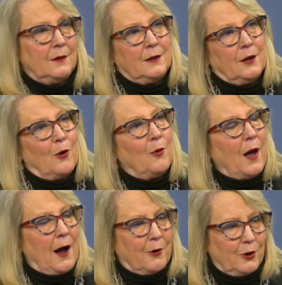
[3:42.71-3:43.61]
You know,
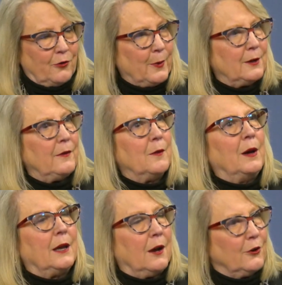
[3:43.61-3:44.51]
how are you spending the
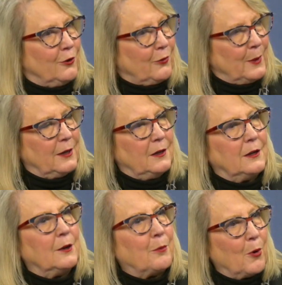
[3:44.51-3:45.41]
money? Are you spending
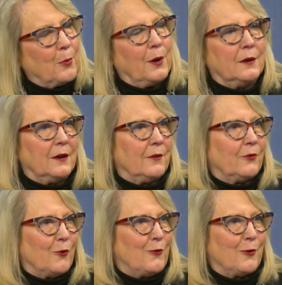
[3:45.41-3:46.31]
it appropriately?
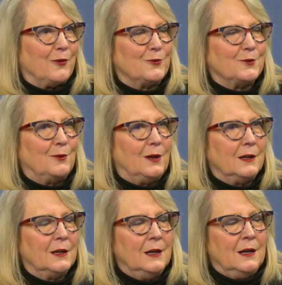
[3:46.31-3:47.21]
So forth and so on.
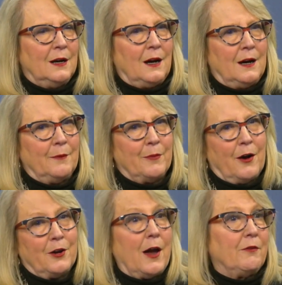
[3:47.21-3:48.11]

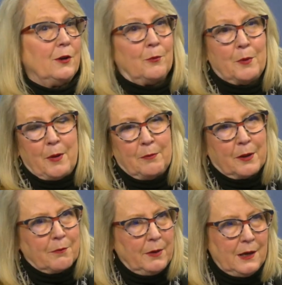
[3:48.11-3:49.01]
Are you having open
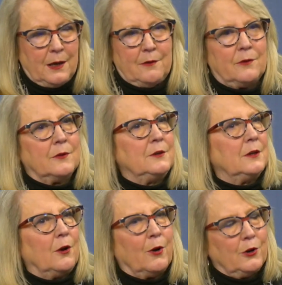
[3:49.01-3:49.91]
public meetings? You
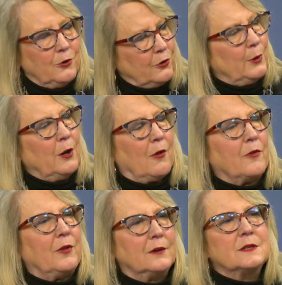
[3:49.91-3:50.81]
know, are you doing all the
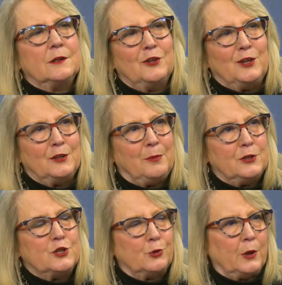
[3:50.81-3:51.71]
things that you need to be
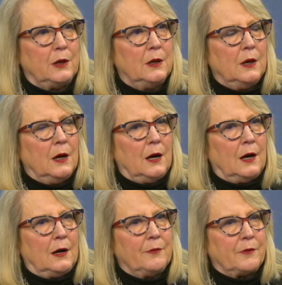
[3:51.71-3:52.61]
doing,
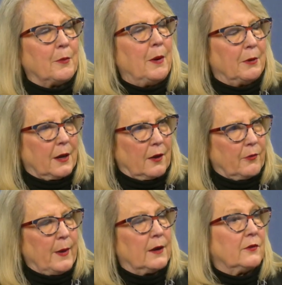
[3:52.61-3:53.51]
that the public
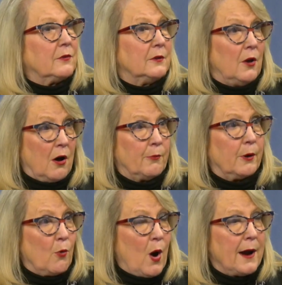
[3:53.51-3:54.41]
expects, the law
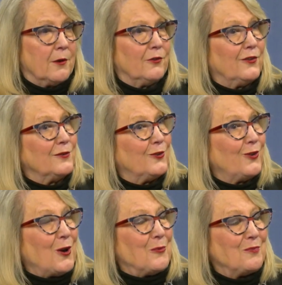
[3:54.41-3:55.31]
requires? And
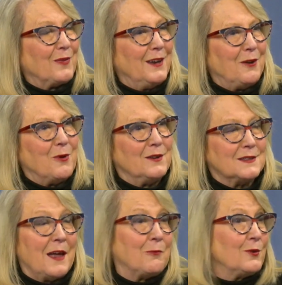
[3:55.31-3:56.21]
so, anyways,
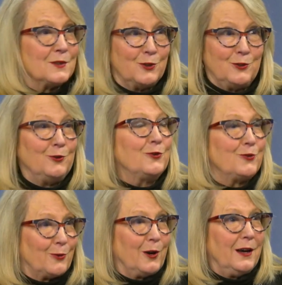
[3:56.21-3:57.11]
that was a good news
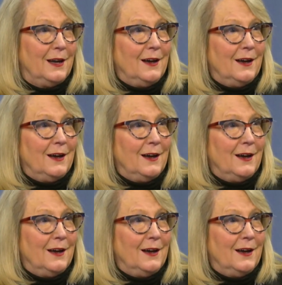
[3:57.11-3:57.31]
story.